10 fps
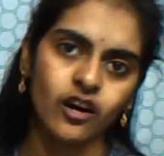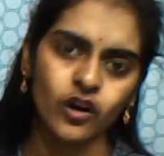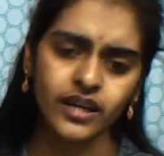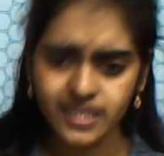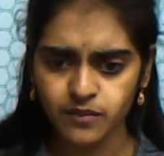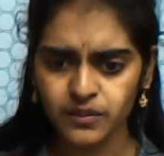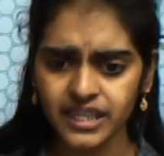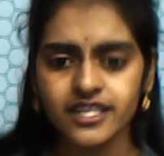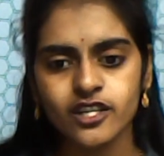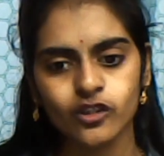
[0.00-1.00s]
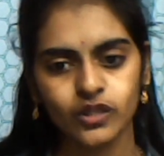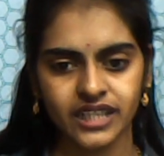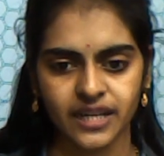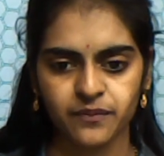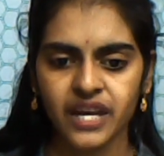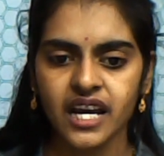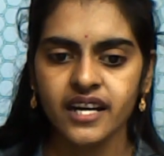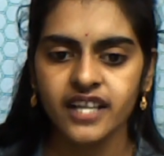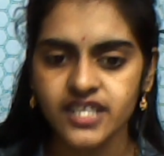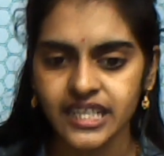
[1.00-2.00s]
Okay, simply it is root 3.
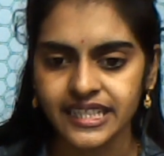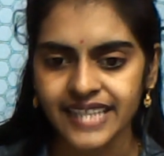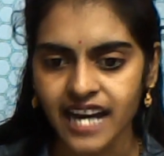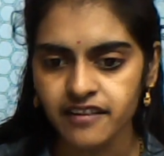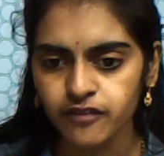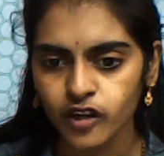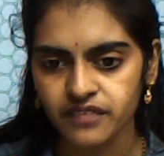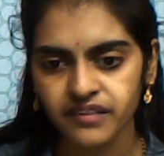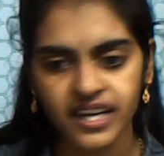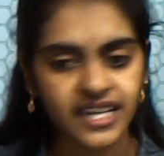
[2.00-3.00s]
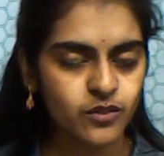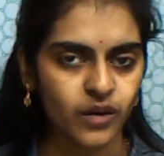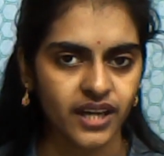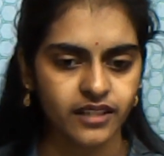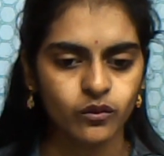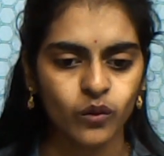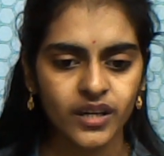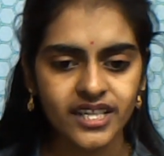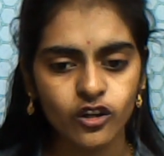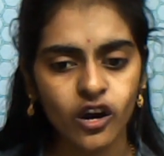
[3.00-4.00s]
Now see, tan 45 is 1. What
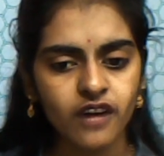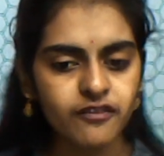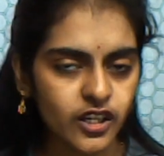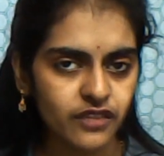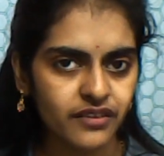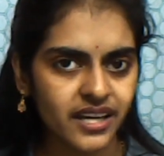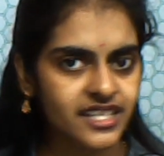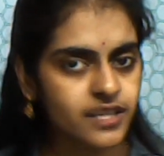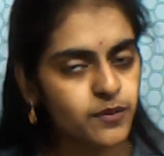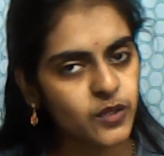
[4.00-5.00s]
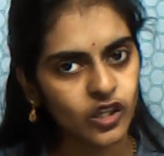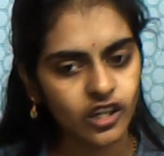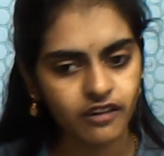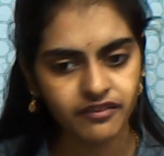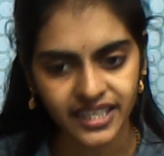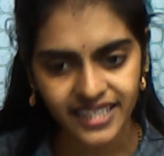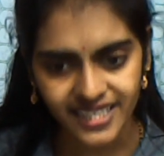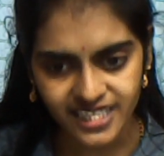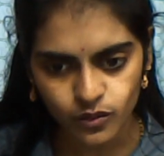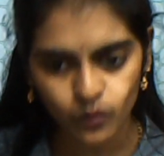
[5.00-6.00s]
is cot 45? Reciprocal of 1
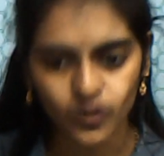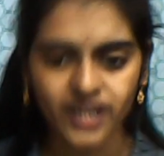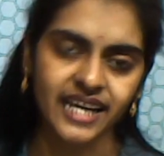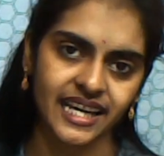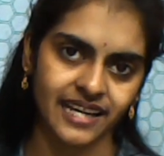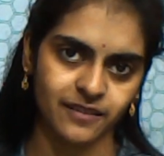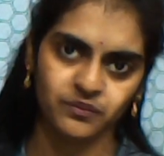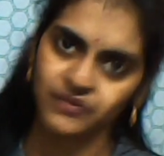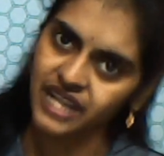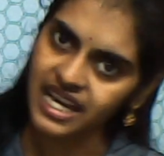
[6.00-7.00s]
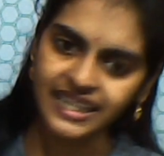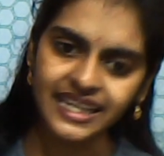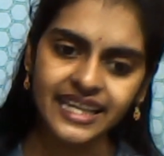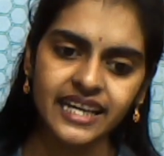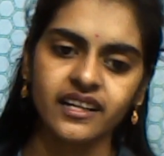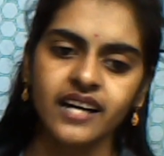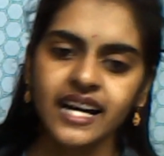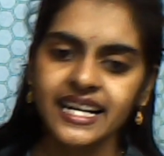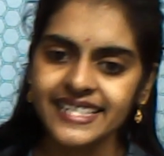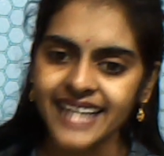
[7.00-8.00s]
is 1 again. Clear?
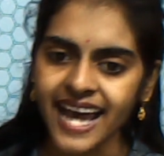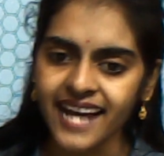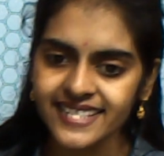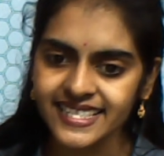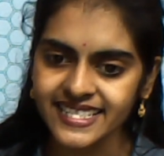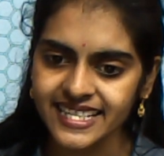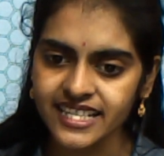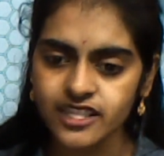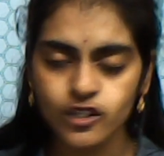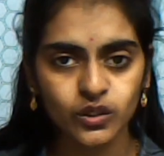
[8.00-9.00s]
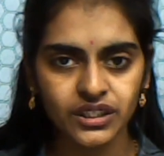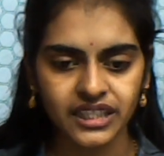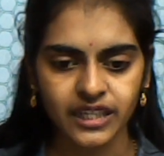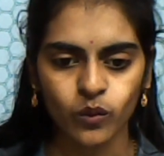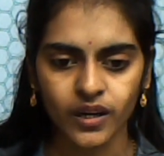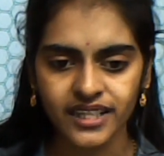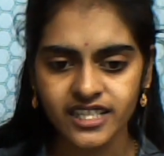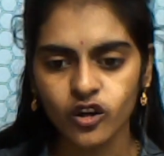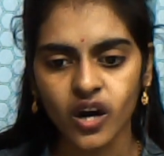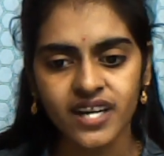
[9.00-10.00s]
Tan 60 is root 3. What is
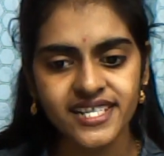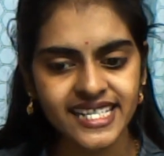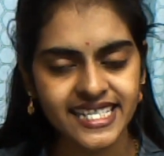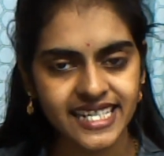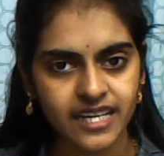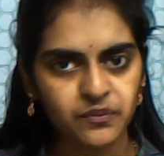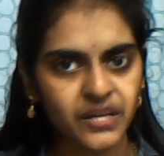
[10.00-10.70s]
cot 60?